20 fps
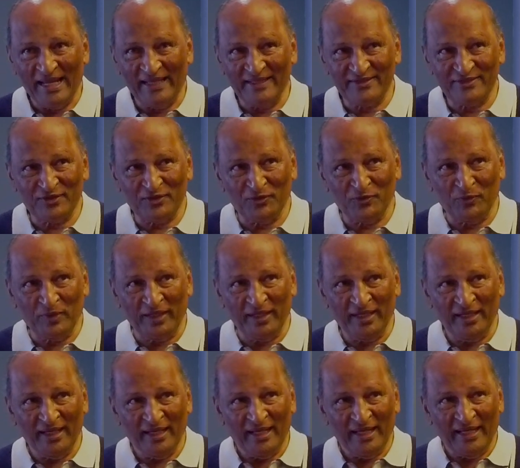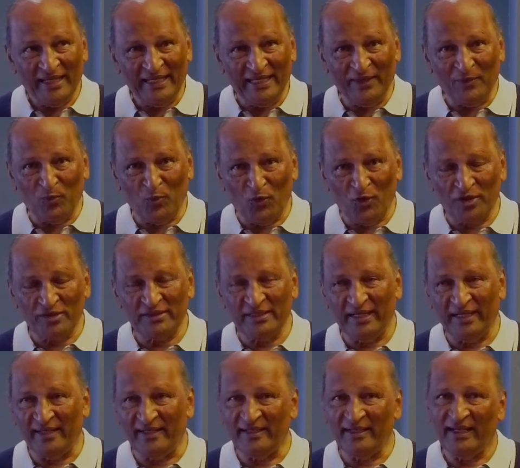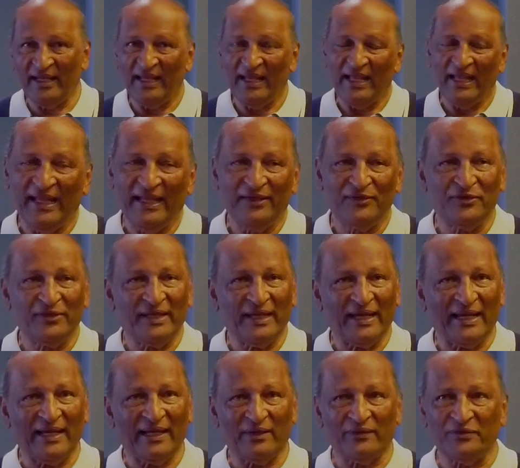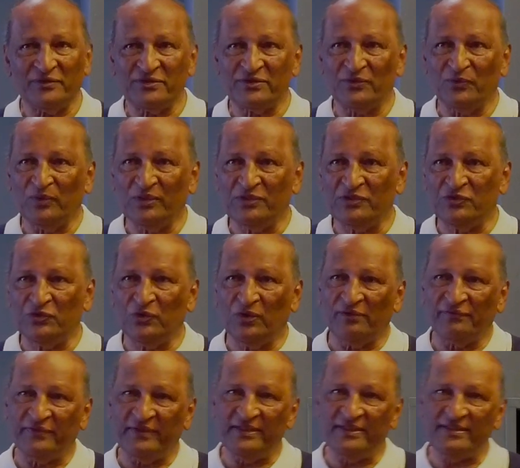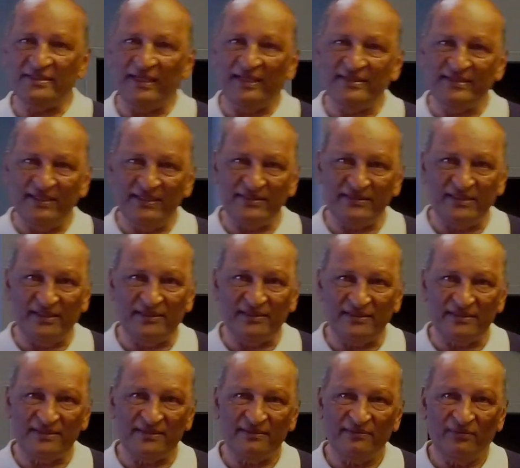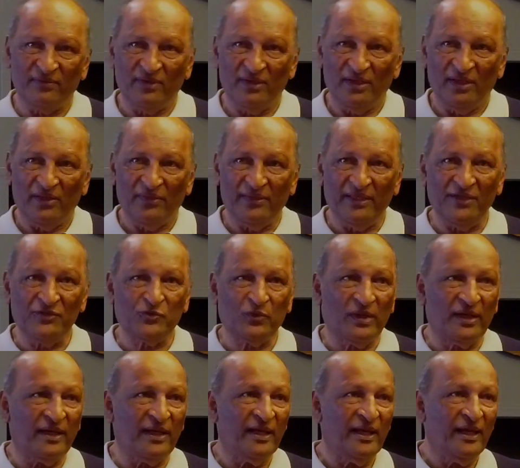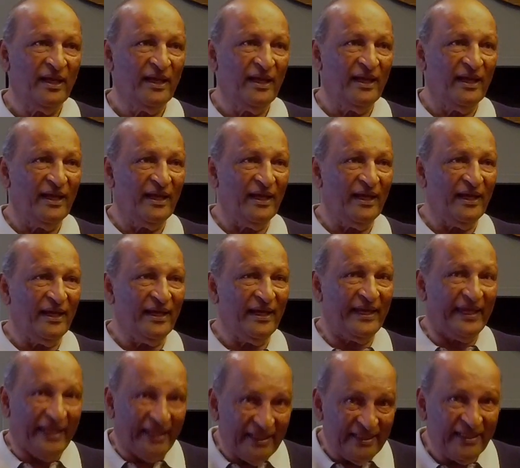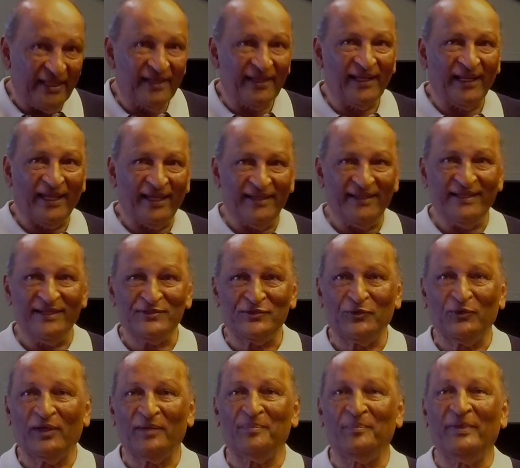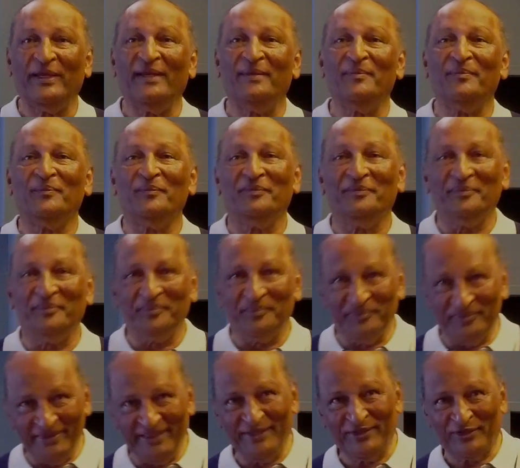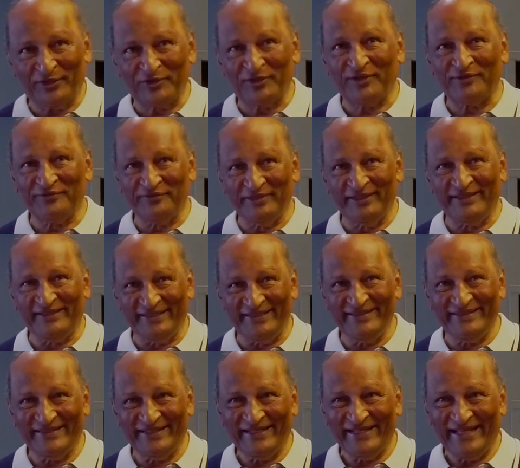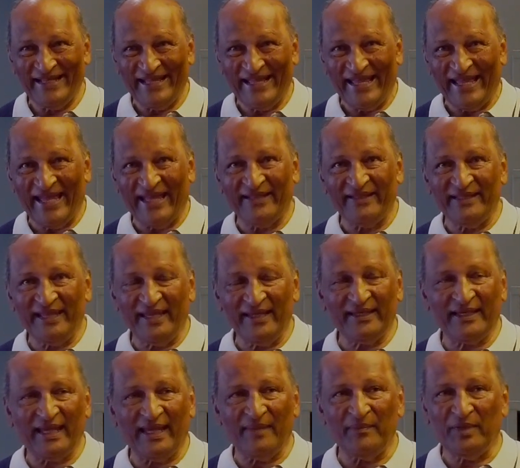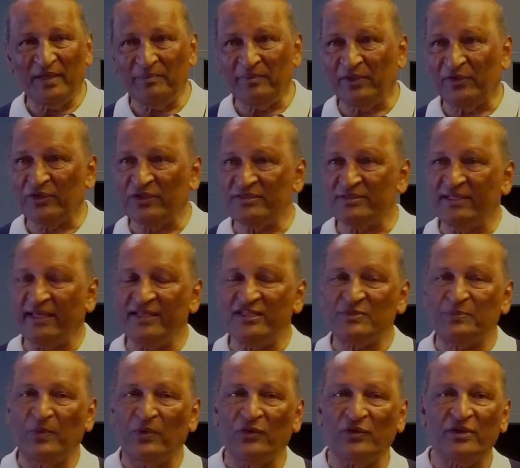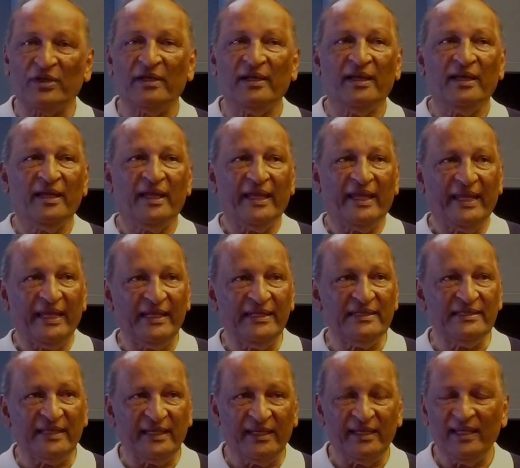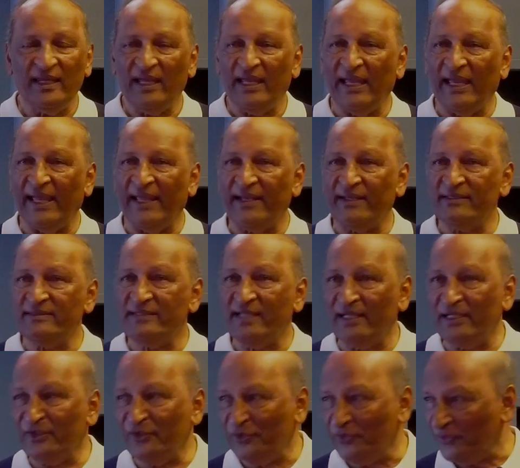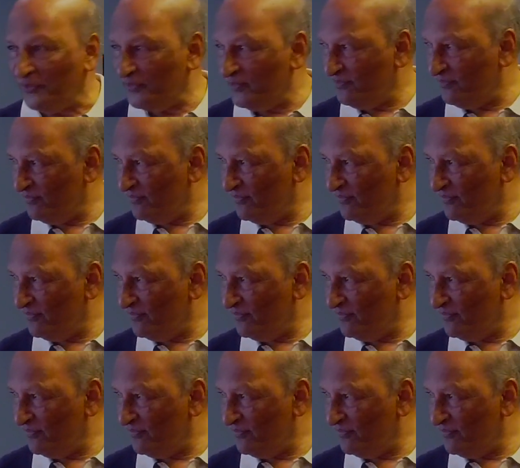and so we, he walked in to the house with two of his assistants. These were Indian ladies who had been, you know, converted, and they came in because they spoke Hindi and Telugu